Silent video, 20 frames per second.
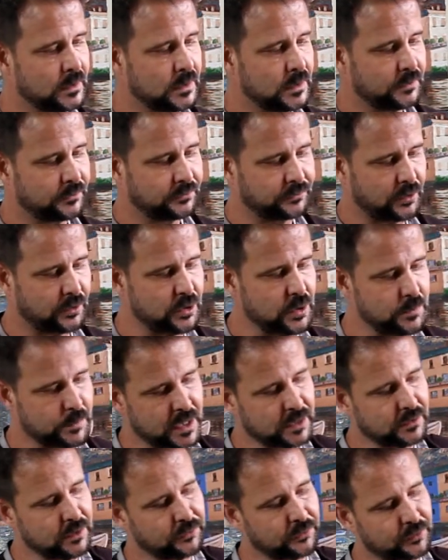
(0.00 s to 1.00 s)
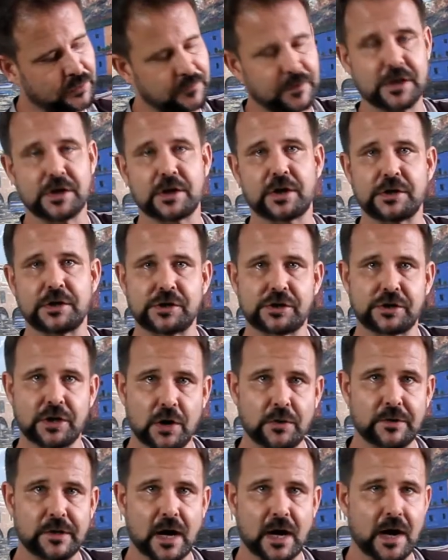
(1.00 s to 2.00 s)
So you bring those over, and you can
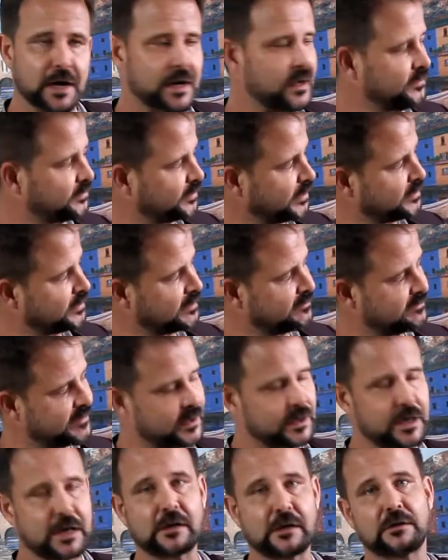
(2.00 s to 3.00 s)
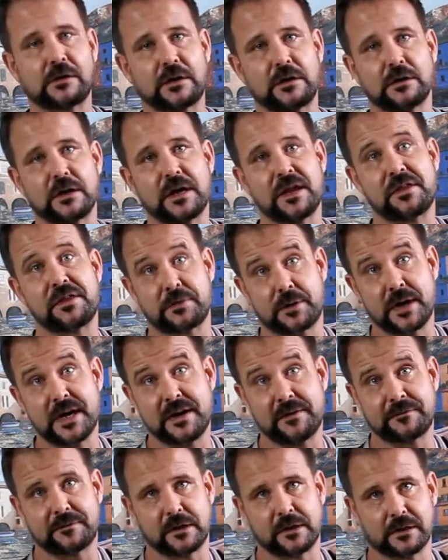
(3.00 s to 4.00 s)
show the audience that they're very clearly 3
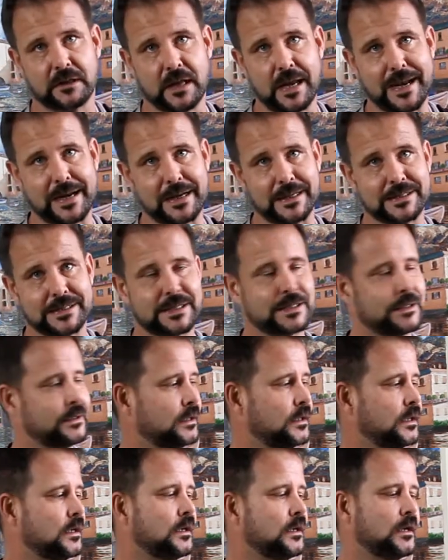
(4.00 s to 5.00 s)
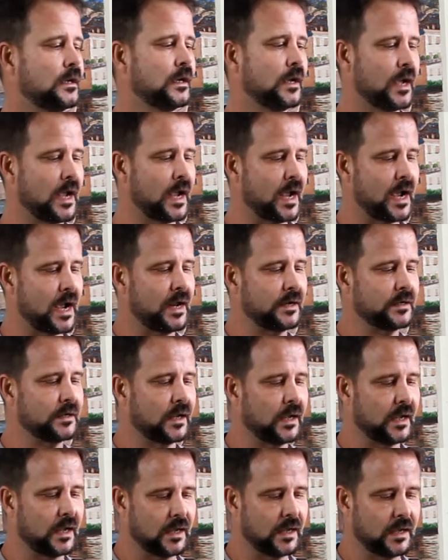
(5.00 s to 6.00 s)
different lengths. And
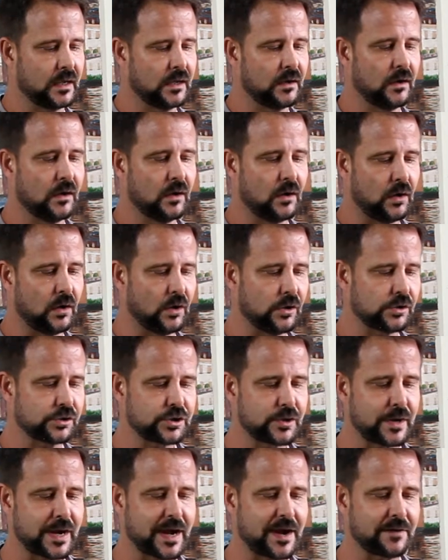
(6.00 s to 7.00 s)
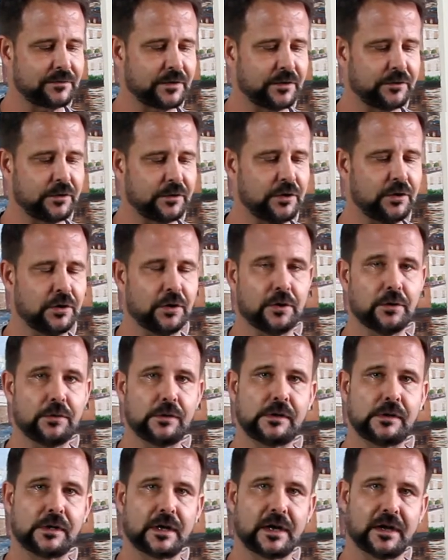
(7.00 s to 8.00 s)
all you have to
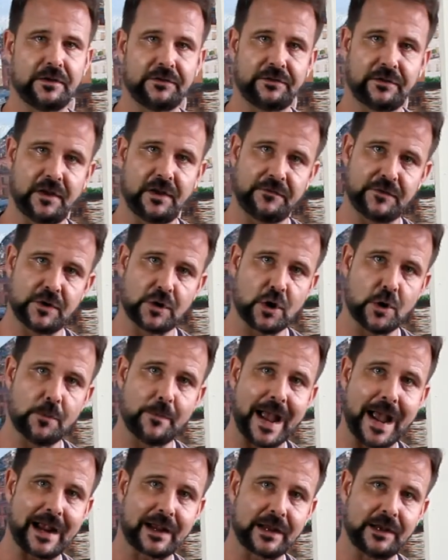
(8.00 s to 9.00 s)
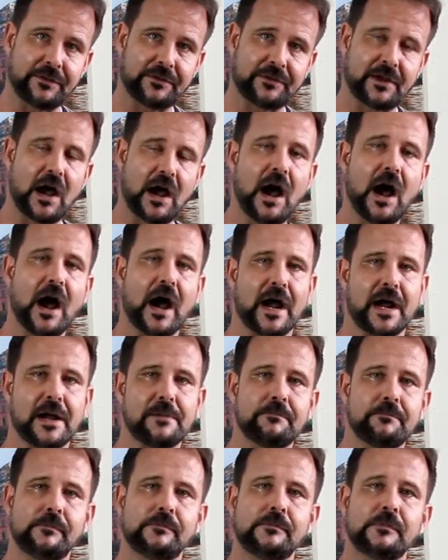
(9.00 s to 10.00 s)
do is, if you go back in
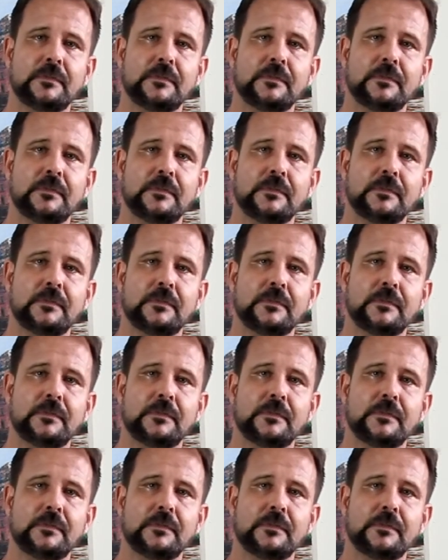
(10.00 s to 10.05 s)
time